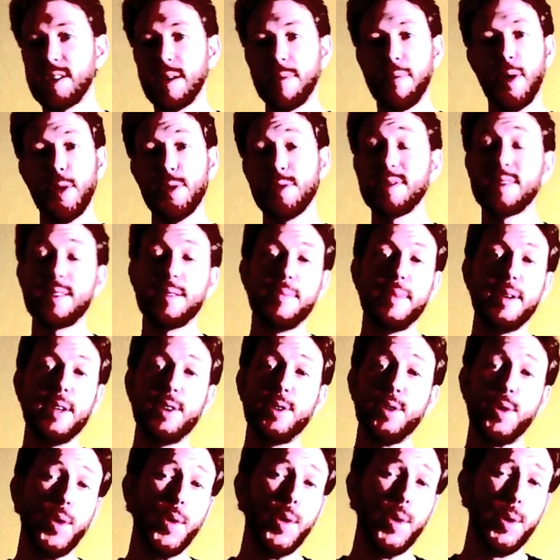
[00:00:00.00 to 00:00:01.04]
supposed to be
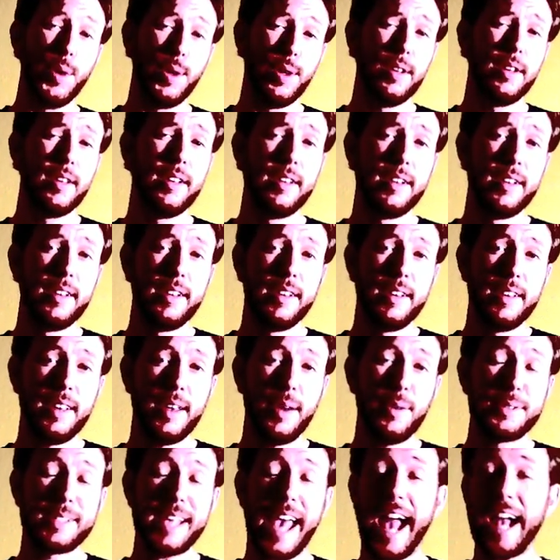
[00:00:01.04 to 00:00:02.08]
cool. It
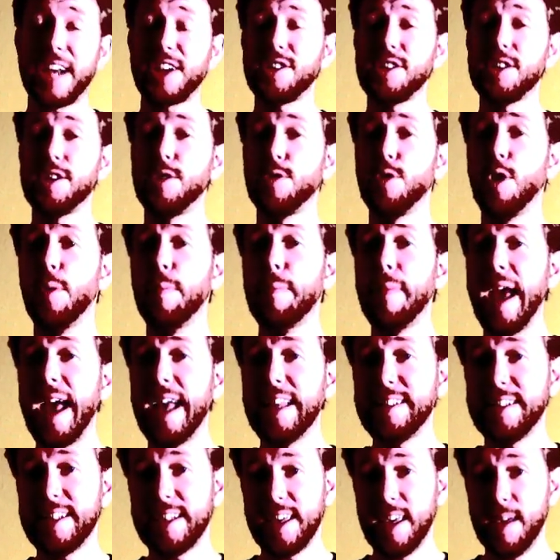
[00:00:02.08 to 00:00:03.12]
was actually a
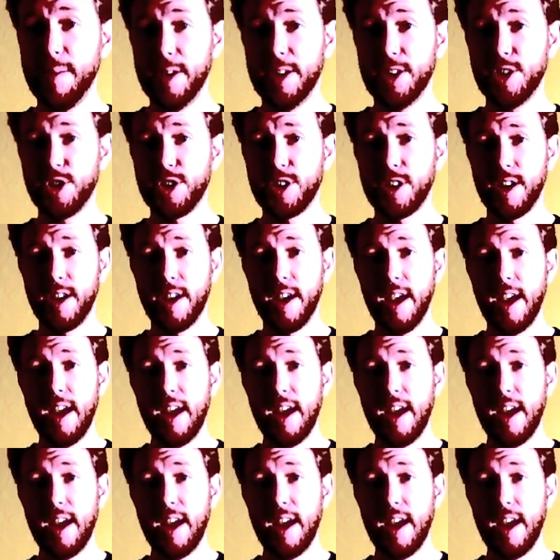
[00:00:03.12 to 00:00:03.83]
romantic image.